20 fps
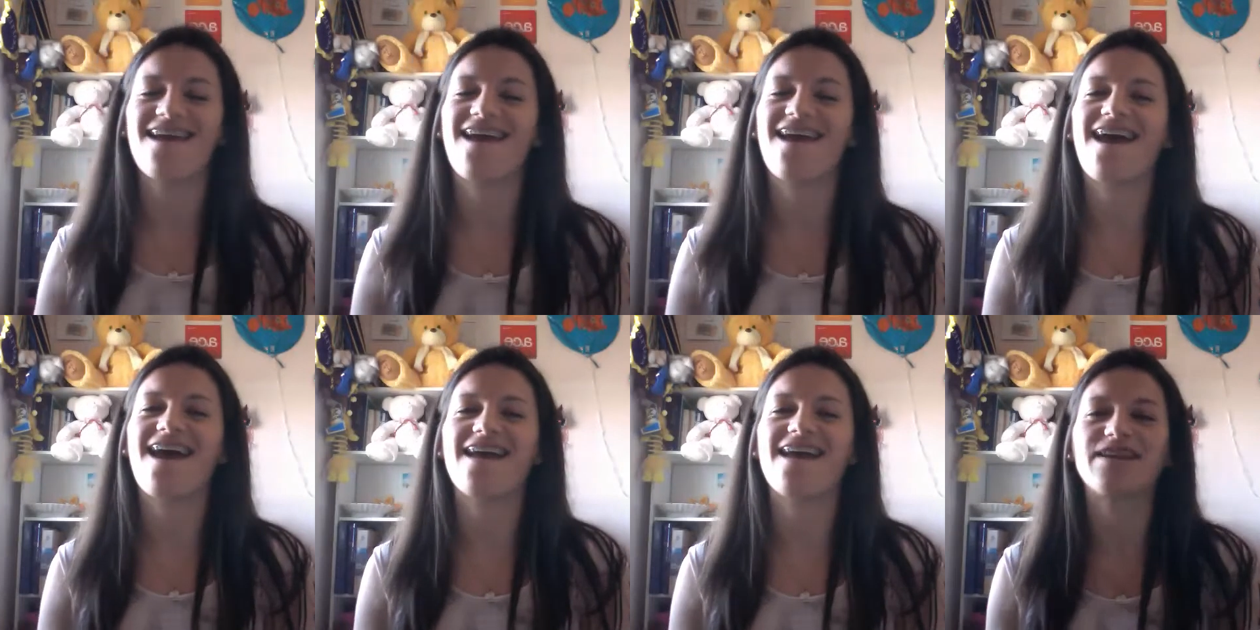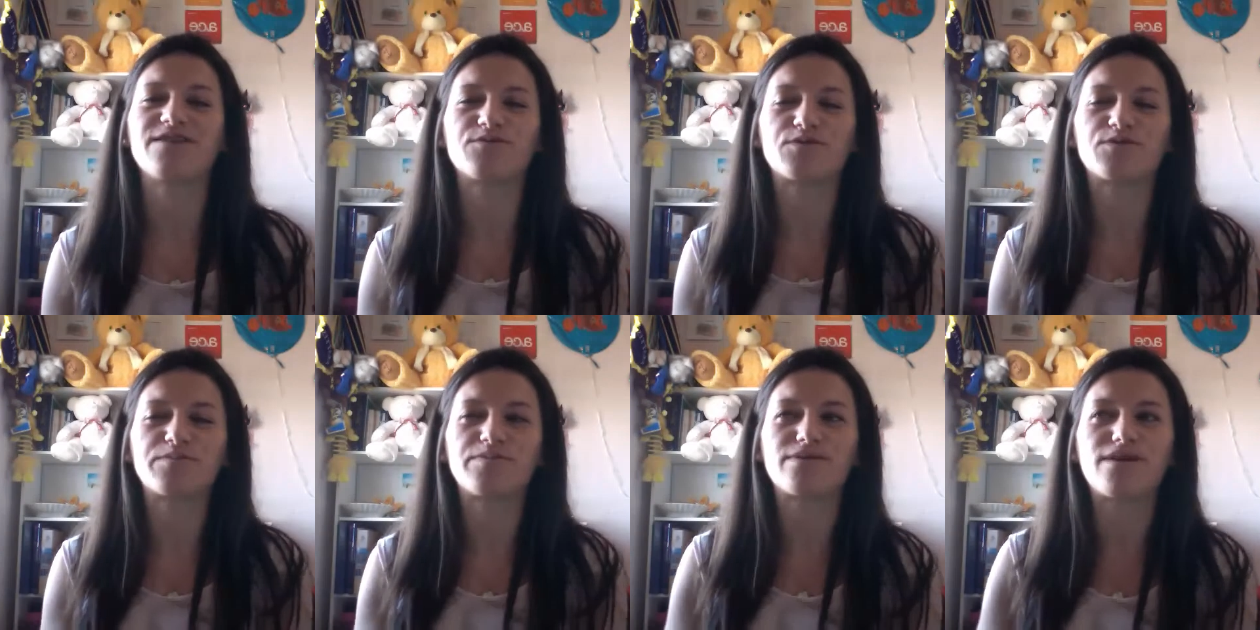And it
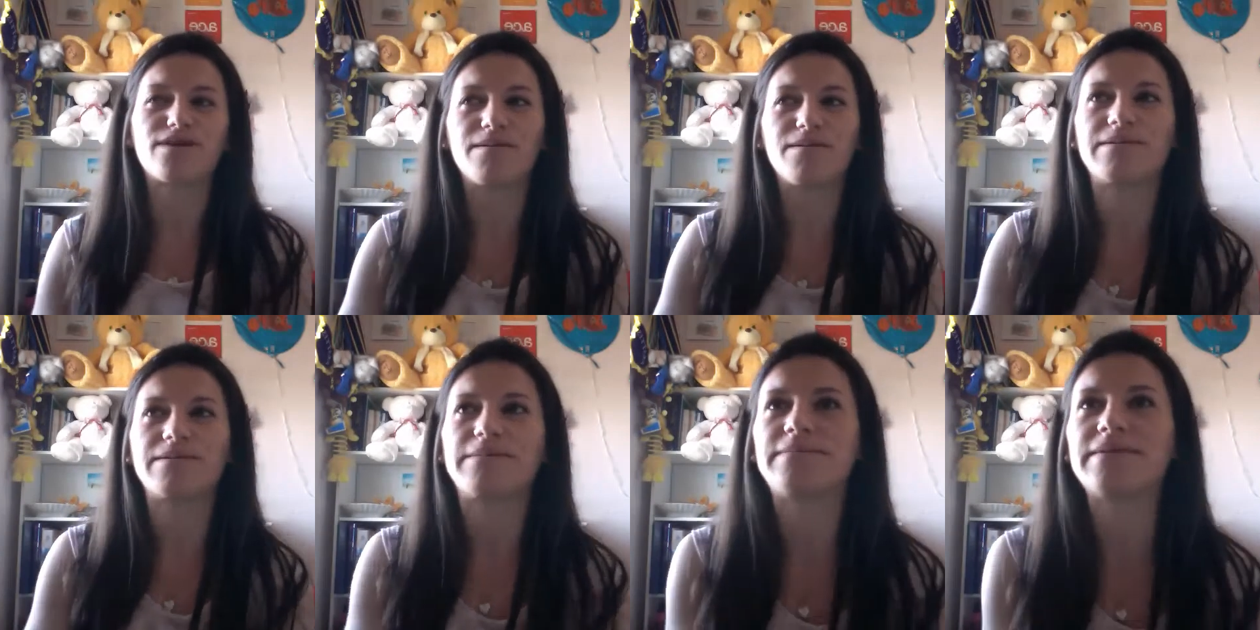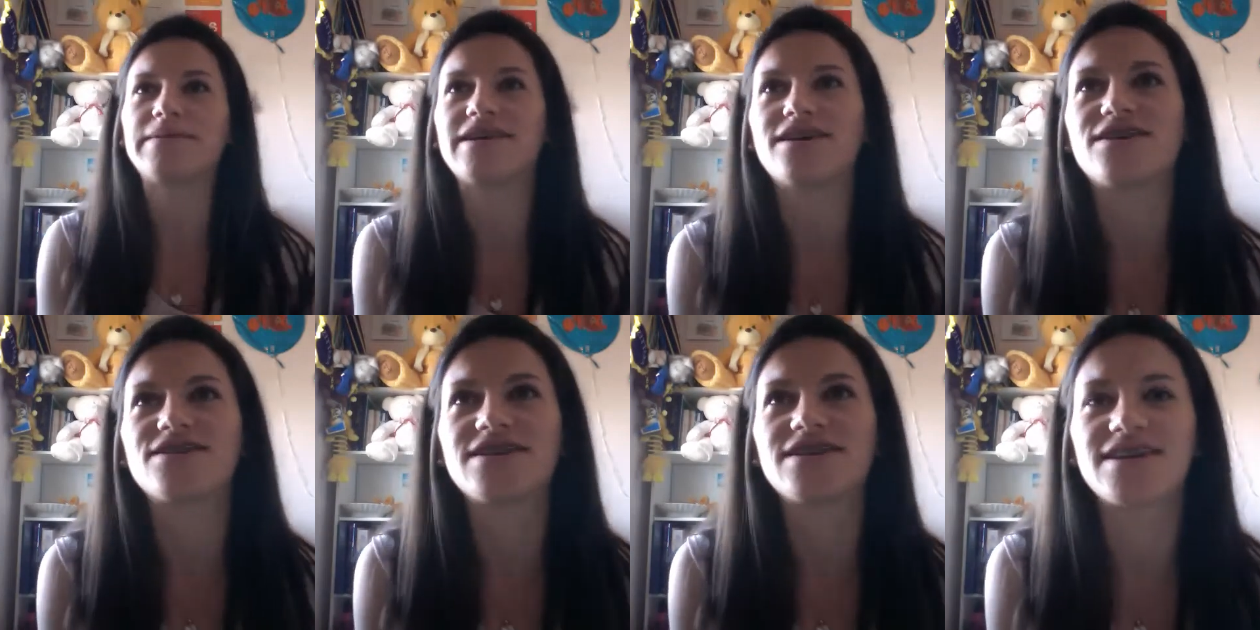will probably be
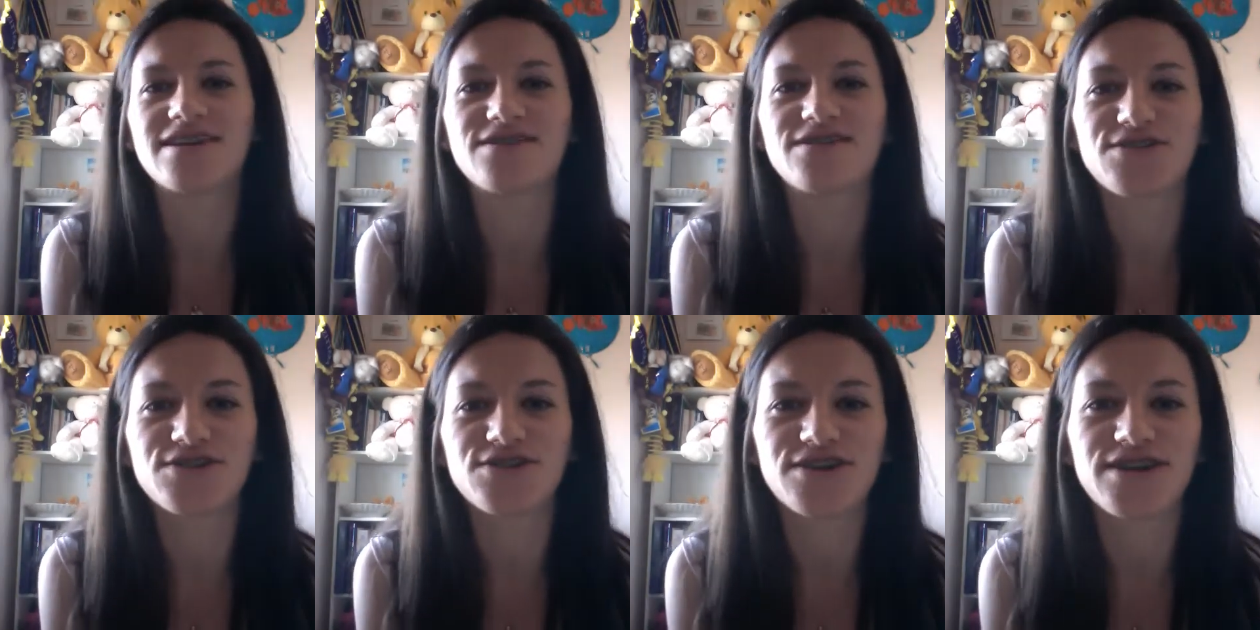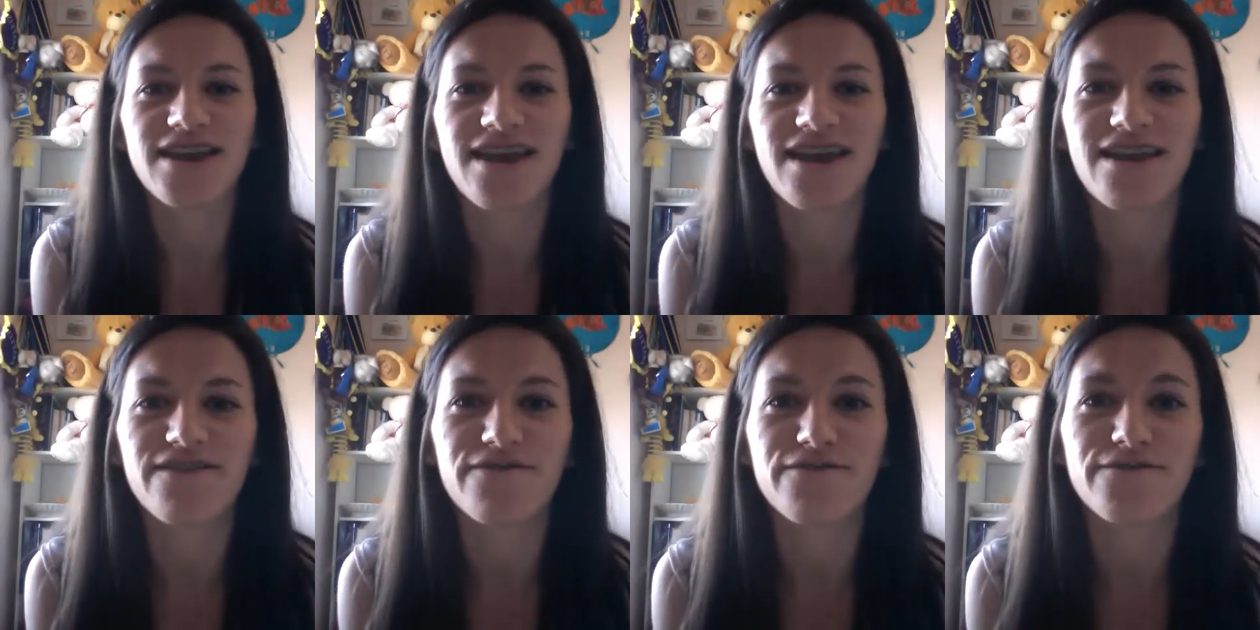on the internet